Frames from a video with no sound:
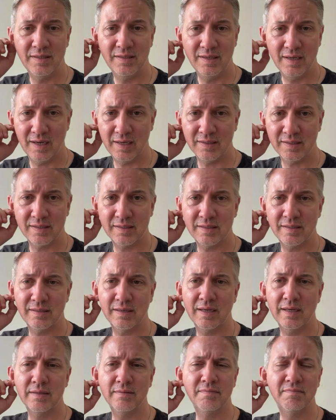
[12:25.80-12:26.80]
Yes.
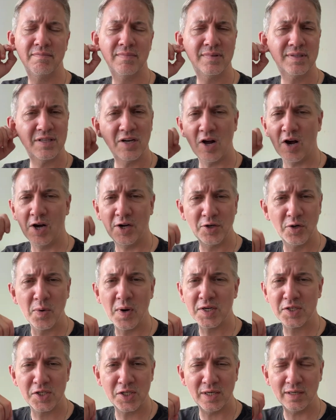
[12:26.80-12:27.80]
It's an odd
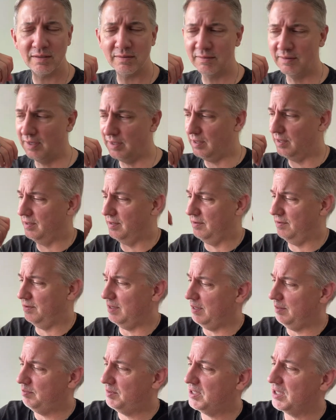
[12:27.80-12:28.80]
question.
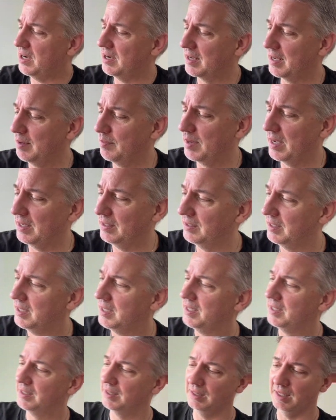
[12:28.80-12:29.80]
Talking about
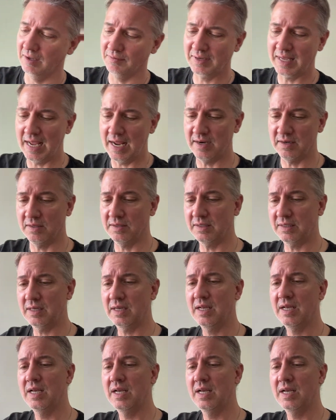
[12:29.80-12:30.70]
love candles.